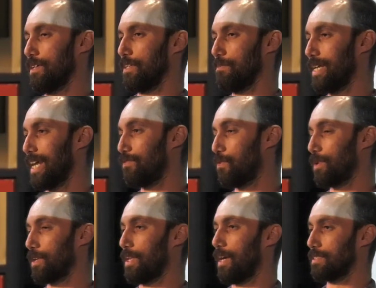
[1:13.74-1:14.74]
You might have
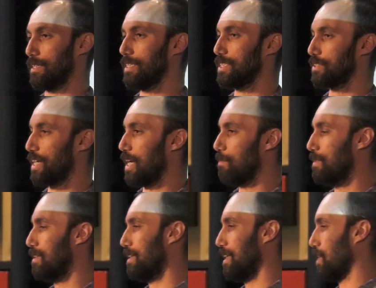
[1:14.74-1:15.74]
400,000 on Instagram
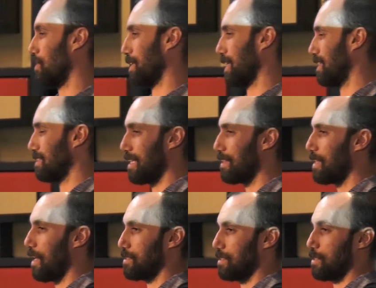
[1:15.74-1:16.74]
and only get
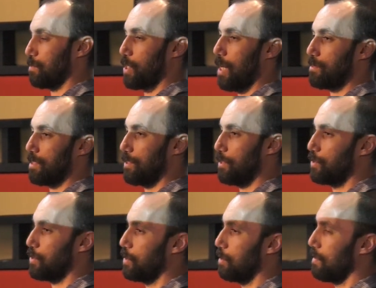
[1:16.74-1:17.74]
10,000 subscribers on
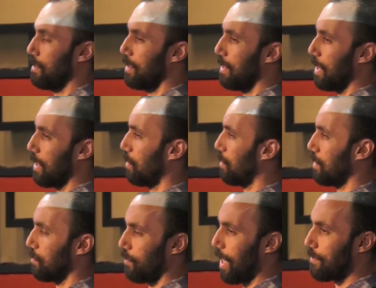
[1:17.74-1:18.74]
YouTube, and only
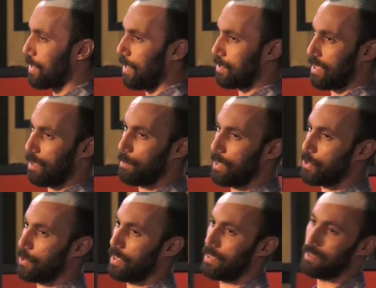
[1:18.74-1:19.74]
5,000 on
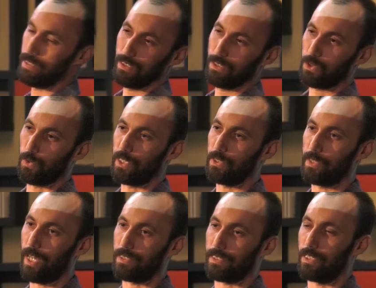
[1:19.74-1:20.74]
Pinterest,
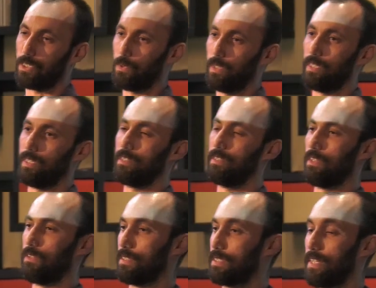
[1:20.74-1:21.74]
22,000 on Twitter,
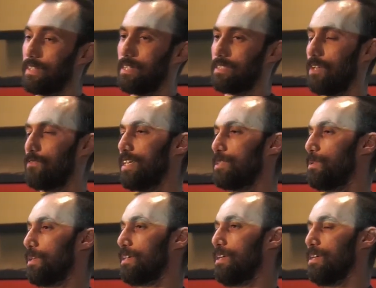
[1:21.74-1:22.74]
and 10,000 on
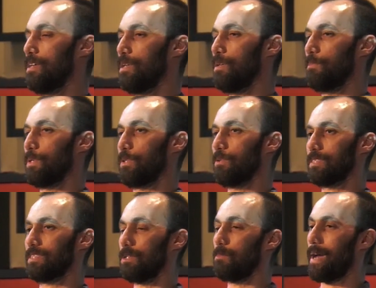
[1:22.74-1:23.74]
Facebook. But those
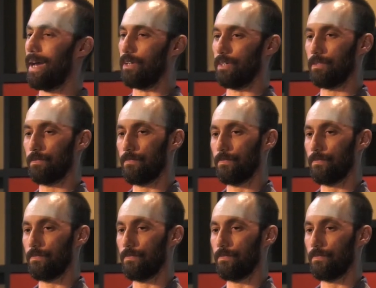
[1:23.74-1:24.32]
still matter.